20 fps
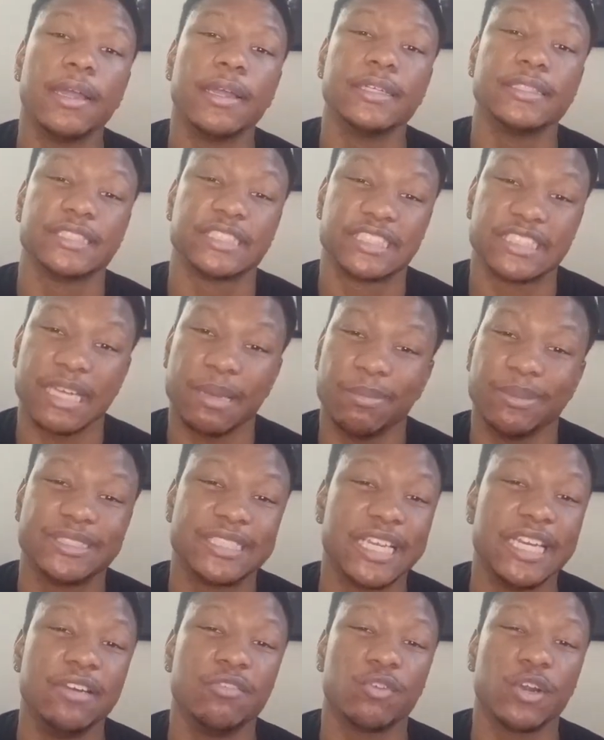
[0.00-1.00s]

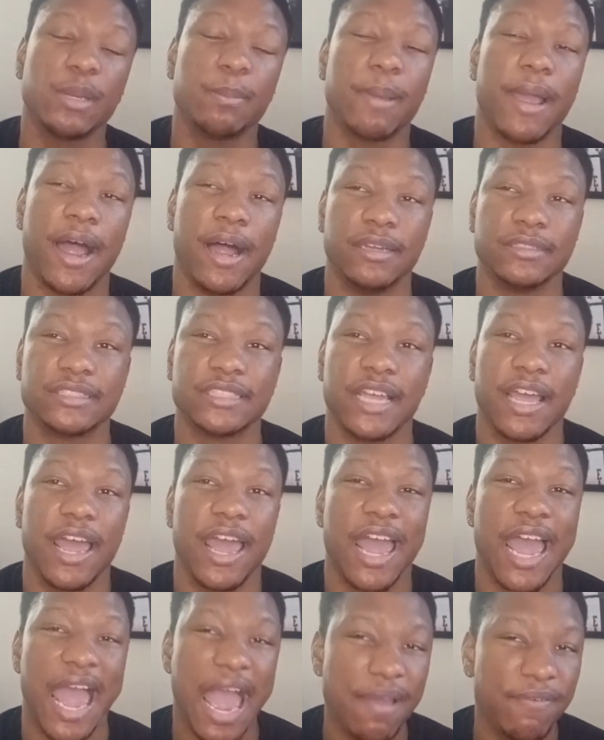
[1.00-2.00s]
17 rebounds.
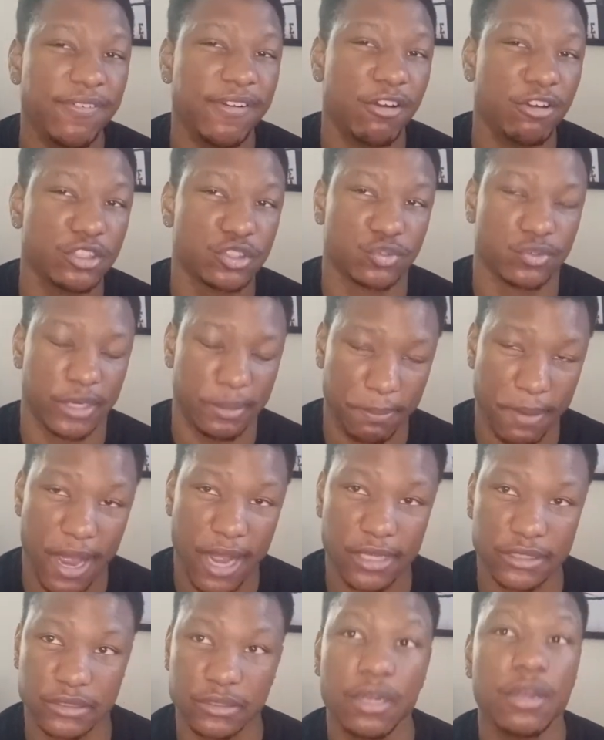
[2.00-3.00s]
Half of those
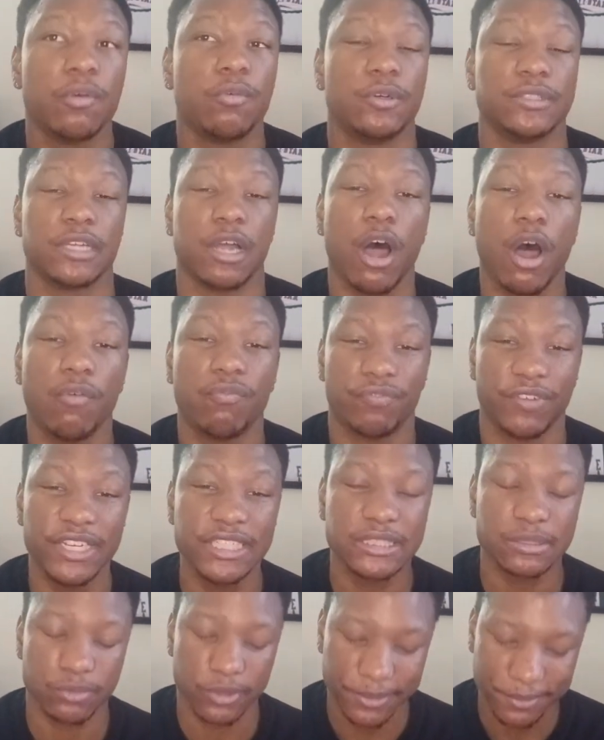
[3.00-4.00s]
rebounds was
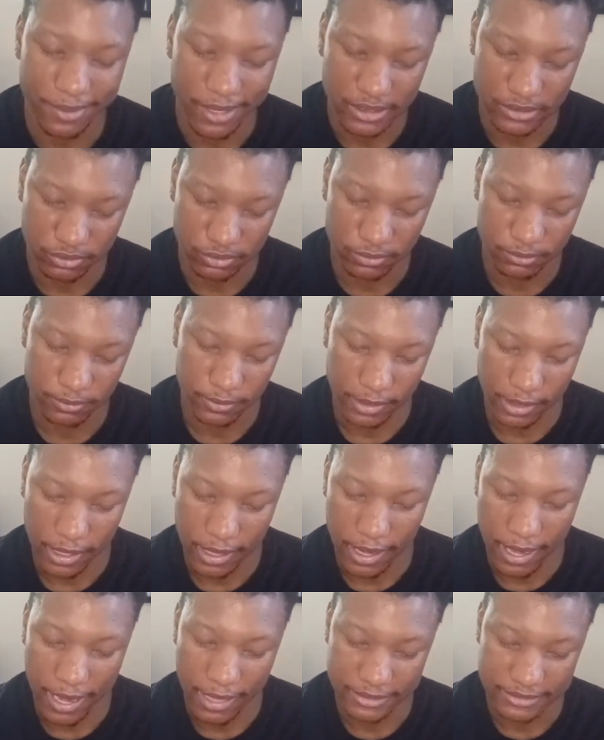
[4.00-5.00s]
offensive rebounds from
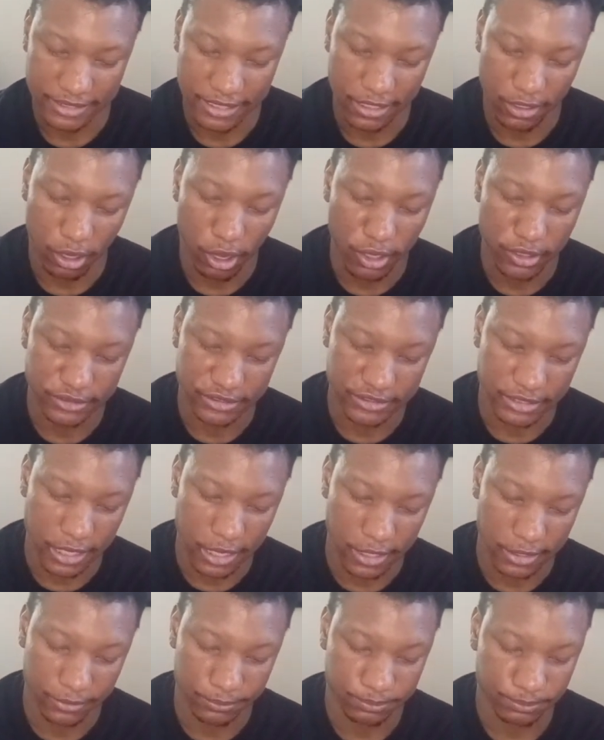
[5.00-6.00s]
Isaiah
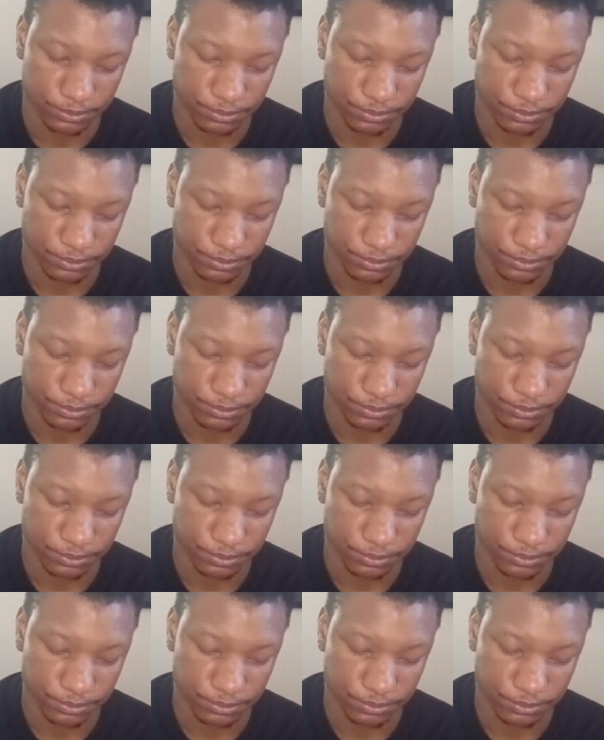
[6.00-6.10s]
Hartenstein.